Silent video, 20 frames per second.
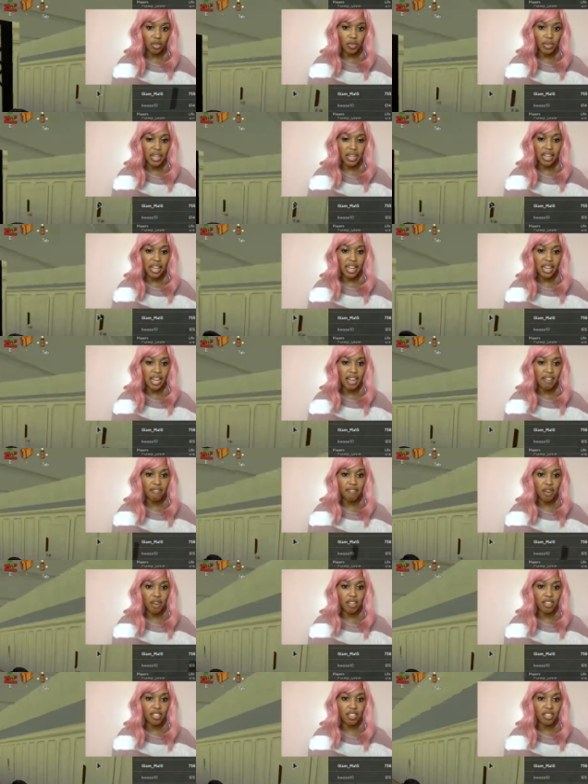We ain't got life
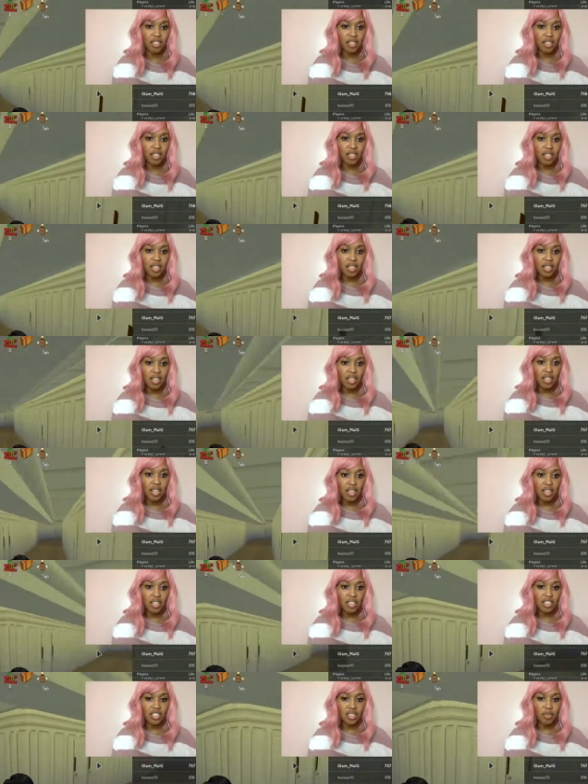vest.
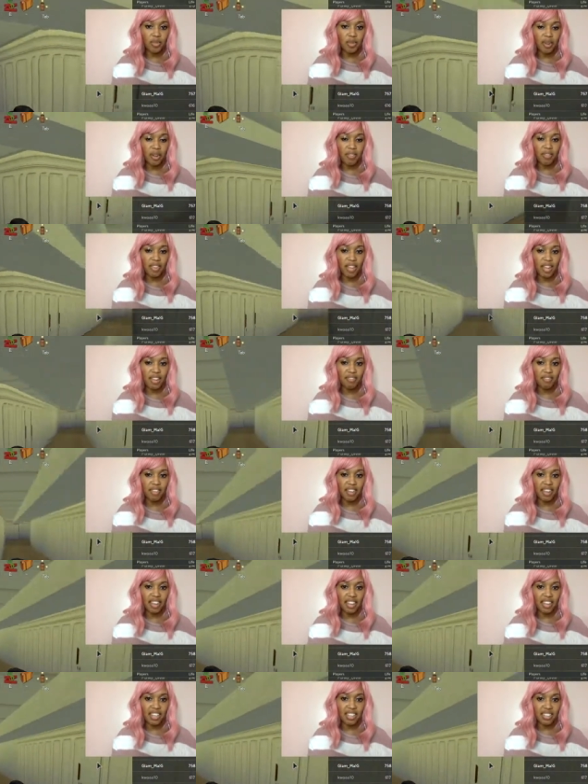Alicia, we don't have life
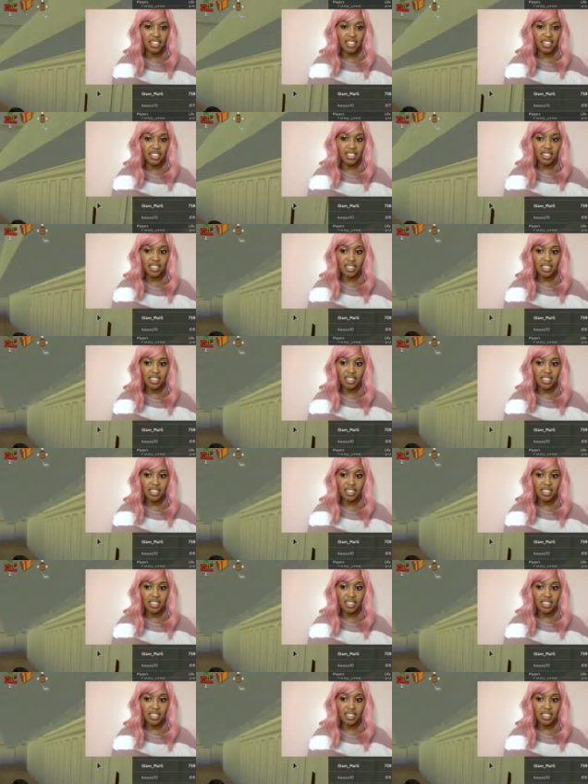vest.